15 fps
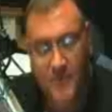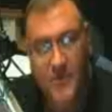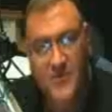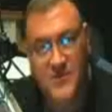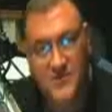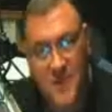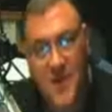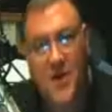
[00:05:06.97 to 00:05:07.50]
You
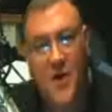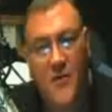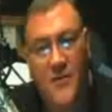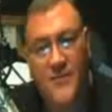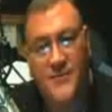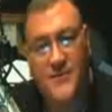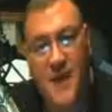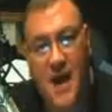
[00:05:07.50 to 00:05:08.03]
spent all
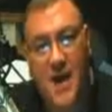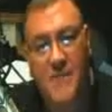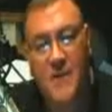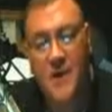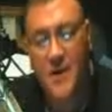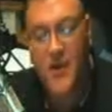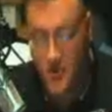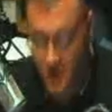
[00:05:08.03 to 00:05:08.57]
this time.
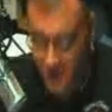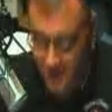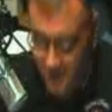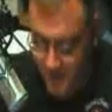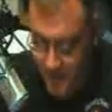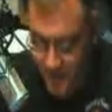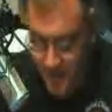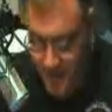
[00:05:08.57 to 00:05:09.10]

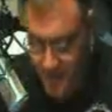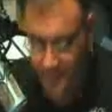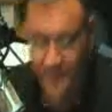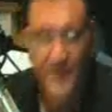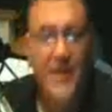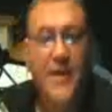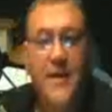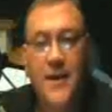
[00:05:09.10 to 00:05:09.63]

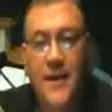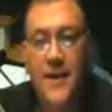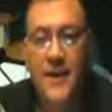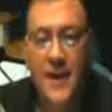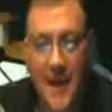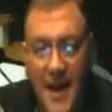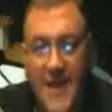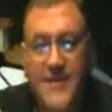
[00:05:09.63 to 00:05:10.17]

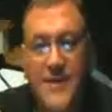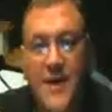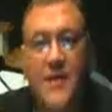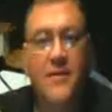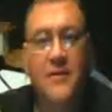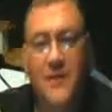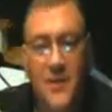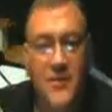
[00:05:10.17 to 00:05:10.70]
Can I
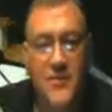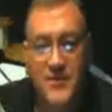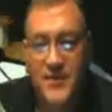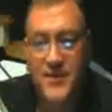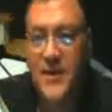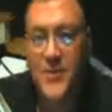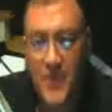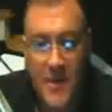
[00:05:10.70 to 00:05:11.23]
tell a little
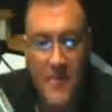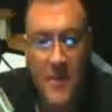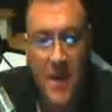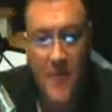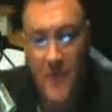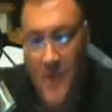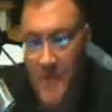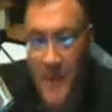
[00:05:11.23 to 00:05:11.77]
secret
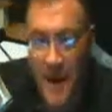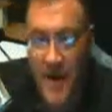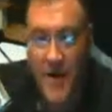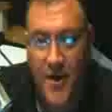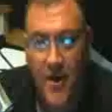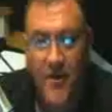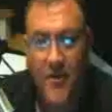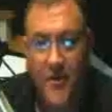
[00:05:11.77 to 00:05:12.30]
about what Mike
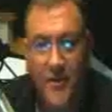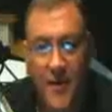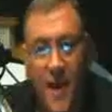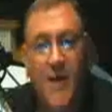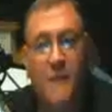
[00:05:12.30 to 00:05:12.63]
Hoggard,